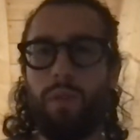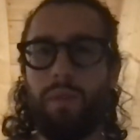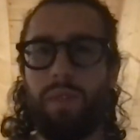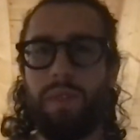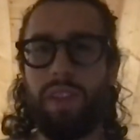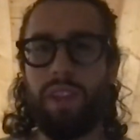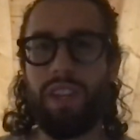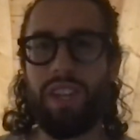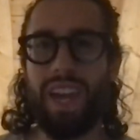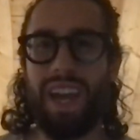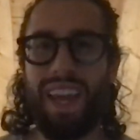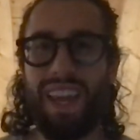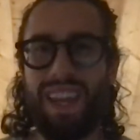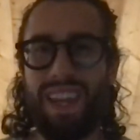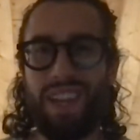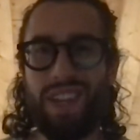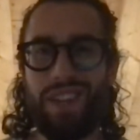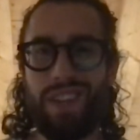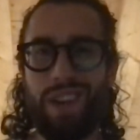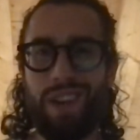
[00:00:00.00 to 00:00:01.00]
the
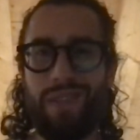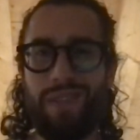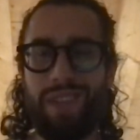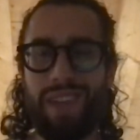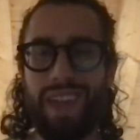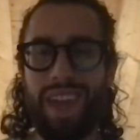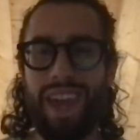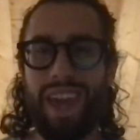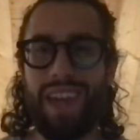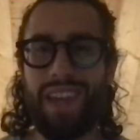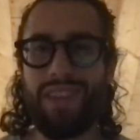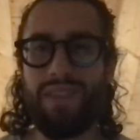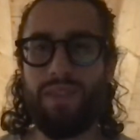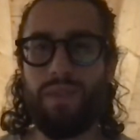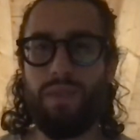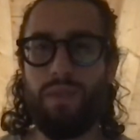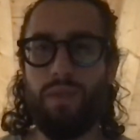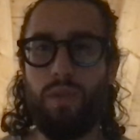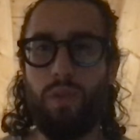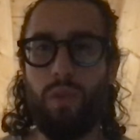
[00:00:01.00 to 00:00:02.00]
challenge of the case
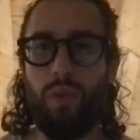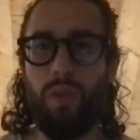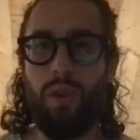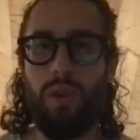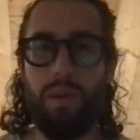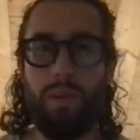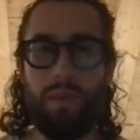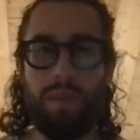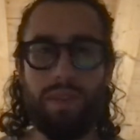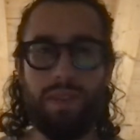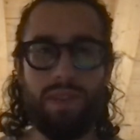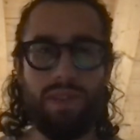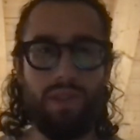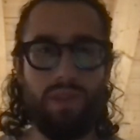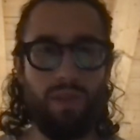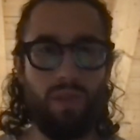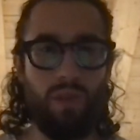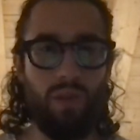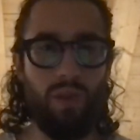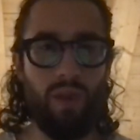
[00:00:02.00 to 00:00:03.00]
for Mr.
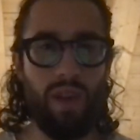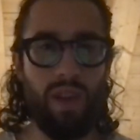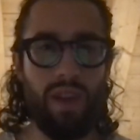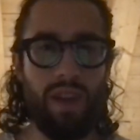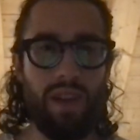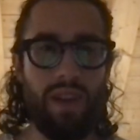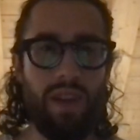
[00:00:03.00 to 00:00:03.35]
Lloyd.